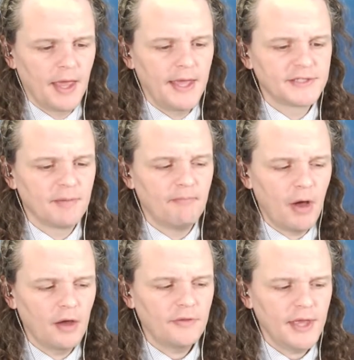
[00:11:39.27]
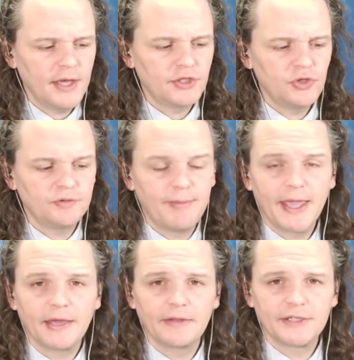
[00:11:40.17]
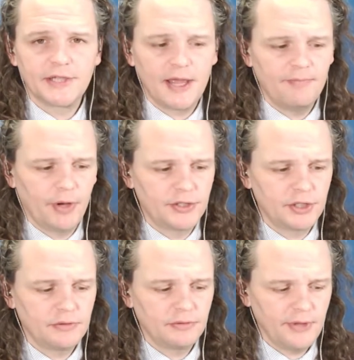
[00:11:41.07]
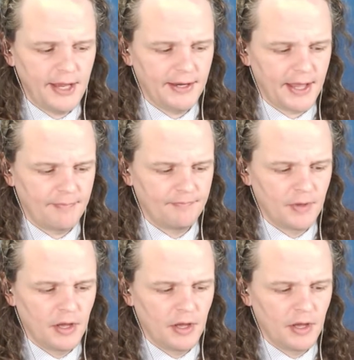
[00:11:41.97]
is among the issues making the state budget late again.